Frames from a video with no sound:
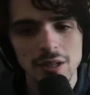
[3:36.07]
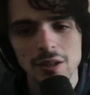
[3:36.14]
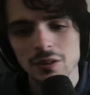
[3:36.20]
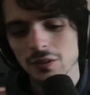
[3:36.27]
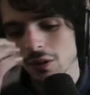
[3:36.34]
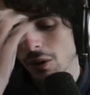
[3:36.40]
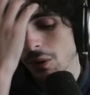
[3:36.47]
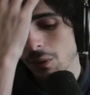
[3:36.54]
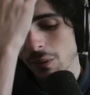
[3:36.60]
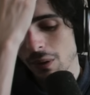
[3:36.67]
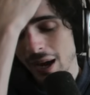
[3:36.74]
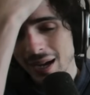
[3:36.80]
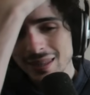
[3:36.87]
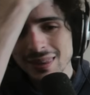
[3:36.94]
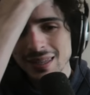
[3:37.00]
So
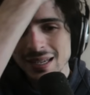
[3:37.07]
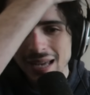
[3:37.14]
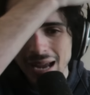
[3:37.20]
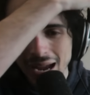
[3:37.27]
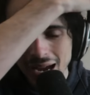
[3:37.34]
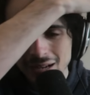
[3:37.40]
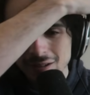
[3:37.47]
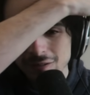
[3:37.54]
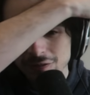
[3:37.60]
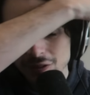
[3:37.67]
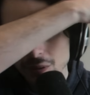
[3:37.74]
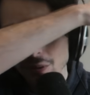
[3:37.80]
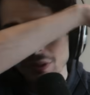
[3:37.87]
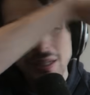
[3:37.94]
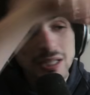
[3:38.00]
I think
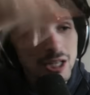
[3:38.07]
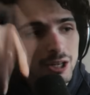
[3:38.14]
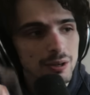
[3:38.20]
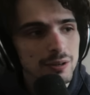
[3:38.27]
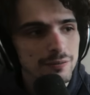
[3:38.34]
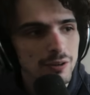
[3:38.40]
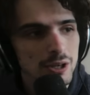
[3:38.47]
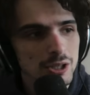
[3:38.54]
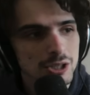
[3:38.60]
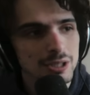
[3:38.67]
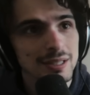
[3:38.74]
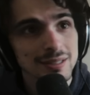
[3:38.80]
Haddonfield, the current version,